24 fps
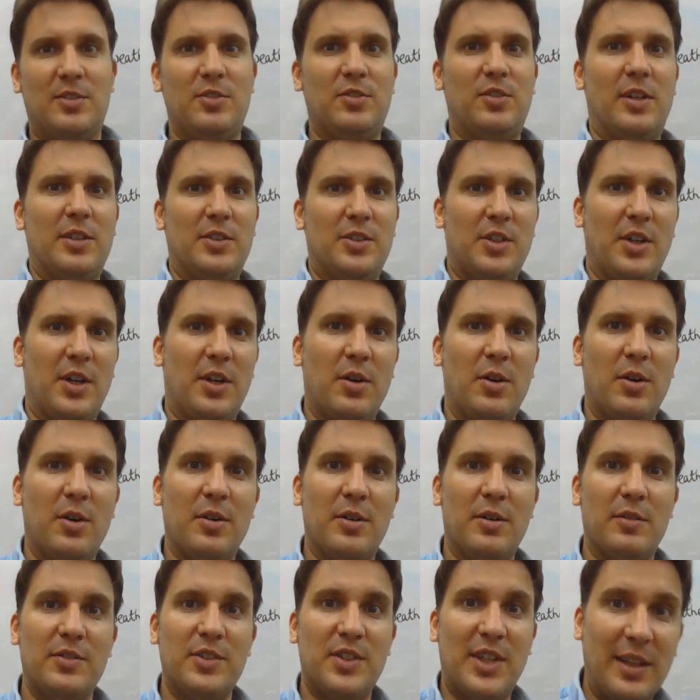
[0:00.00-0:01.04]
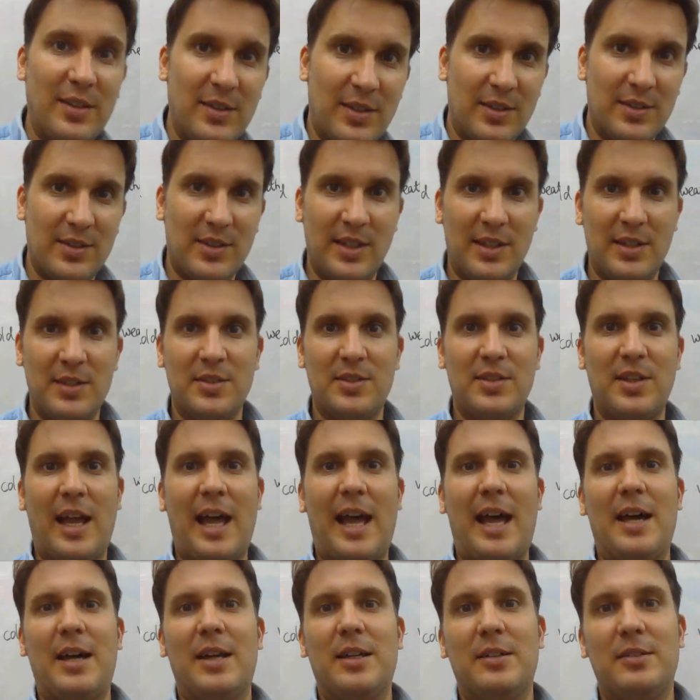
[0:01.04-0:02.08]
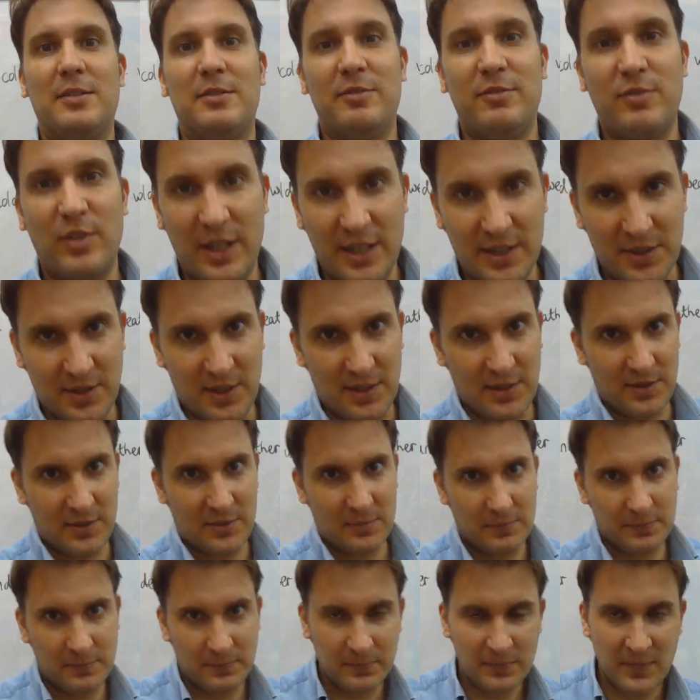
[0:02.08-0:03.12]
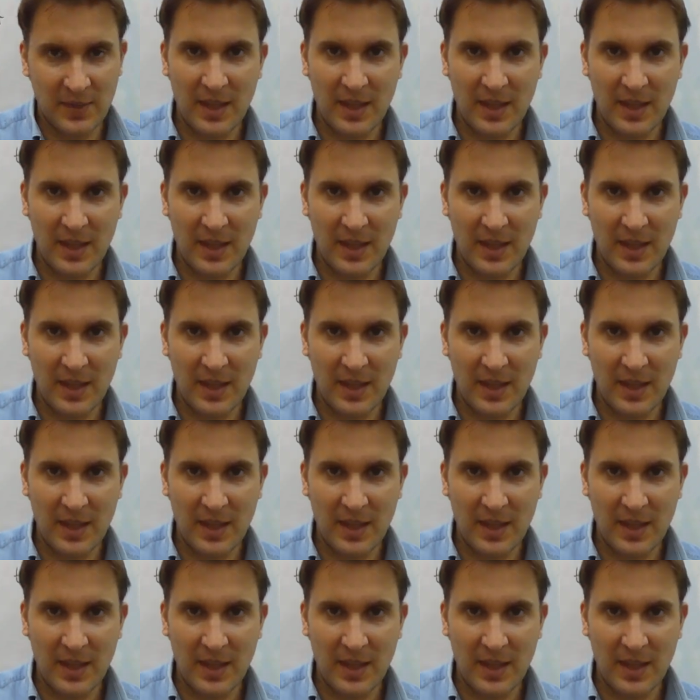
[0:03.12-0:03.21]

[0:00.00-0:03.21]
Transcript: the structure of sentences and phrases.